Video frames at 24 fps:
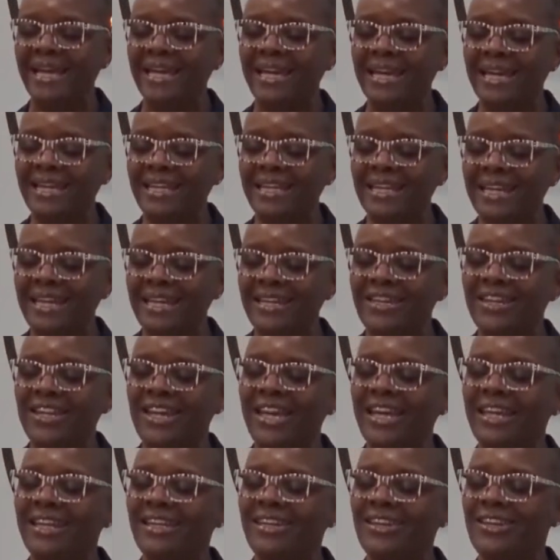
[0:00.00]

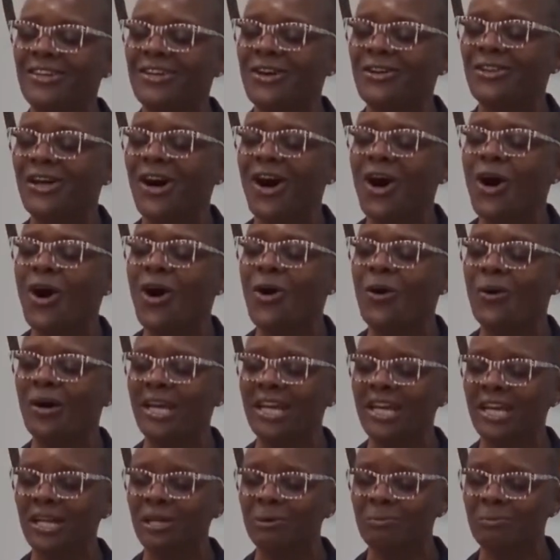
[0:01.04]
in the old hymn